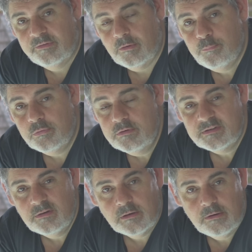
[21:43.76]
So
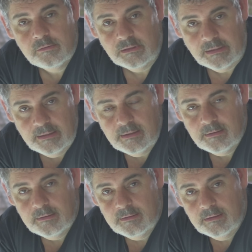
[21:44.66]
Bruce not
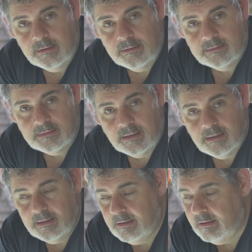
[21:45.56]
only is
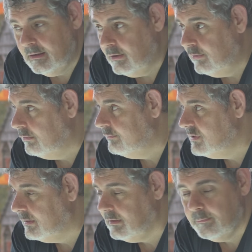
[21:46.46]
a owner of
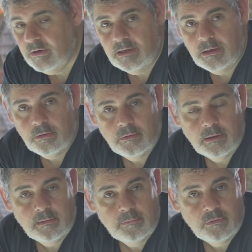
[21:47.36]
G-Clay Media
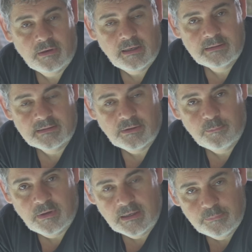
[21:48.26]
and creates his own
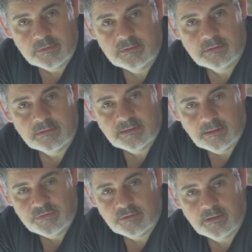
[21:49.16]
papers and
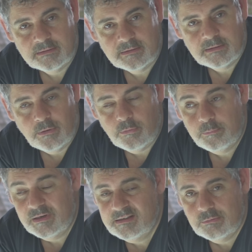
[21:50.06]
substrates and so on,
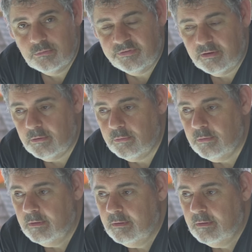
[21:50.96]
but he's also